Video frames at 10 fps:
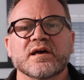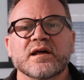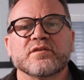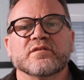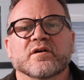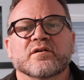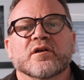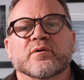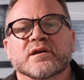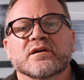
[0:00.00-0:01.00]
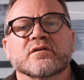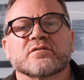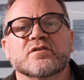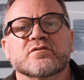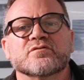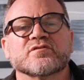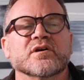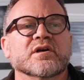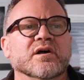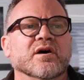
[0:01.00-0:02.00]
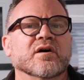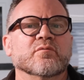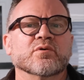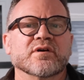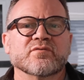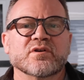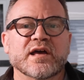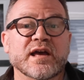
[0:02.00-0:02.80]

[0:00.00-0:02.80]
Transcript: Anything that I know I can't use, I will give an